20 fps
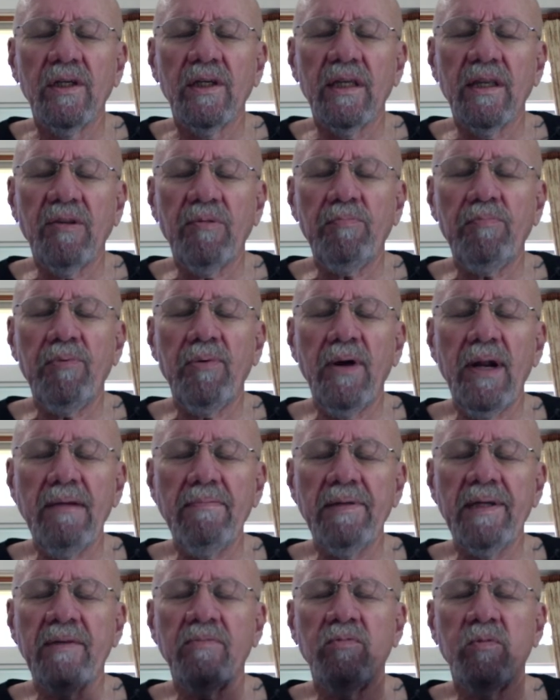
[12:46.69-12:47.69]
it's
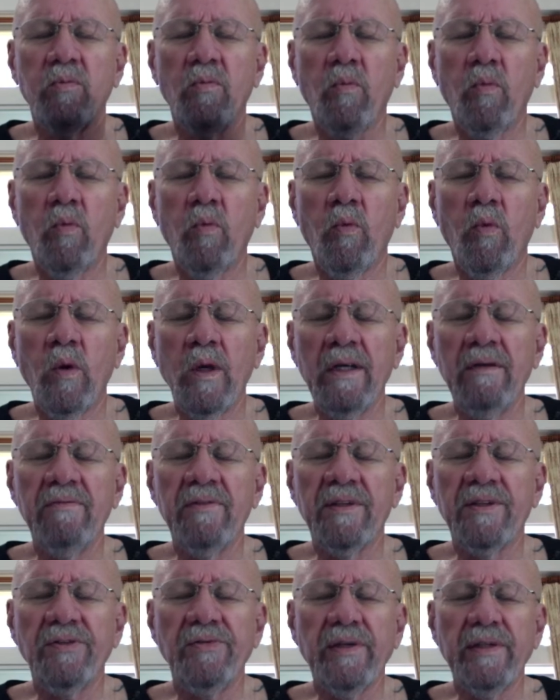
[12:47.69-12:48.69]
probably one of
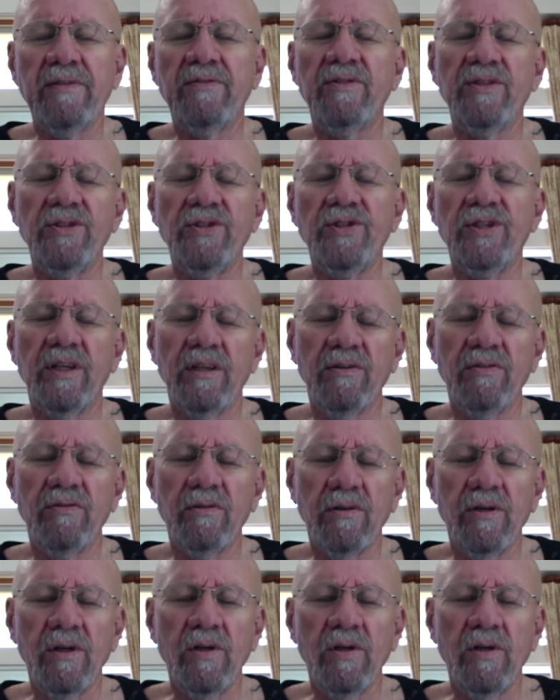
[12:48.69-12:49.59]
the transitions,